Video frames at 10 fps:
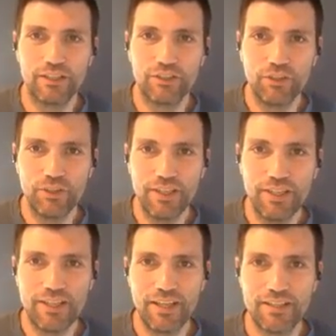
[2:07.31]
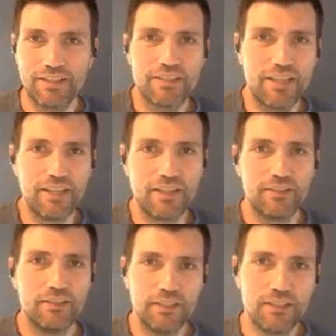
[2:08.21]
Go ahead and take,
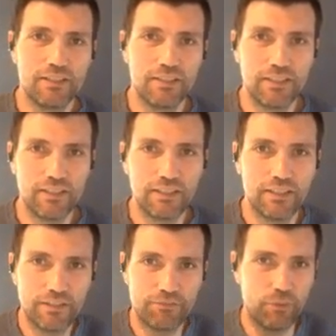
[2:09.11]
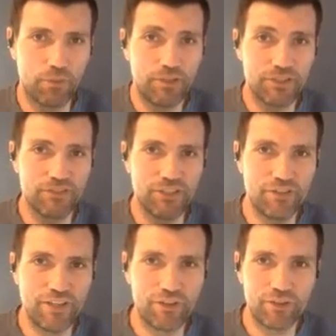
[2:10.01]
if you want to pause the video
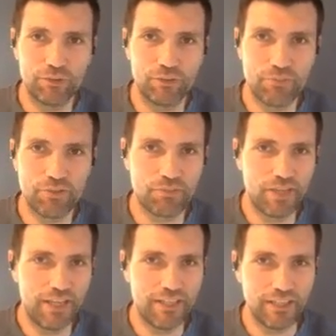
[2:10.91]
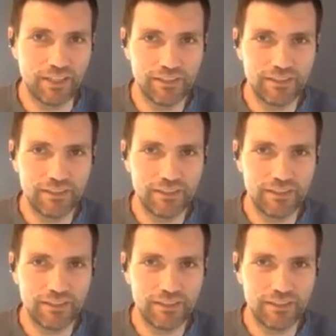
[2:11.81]
now, go grab some candy.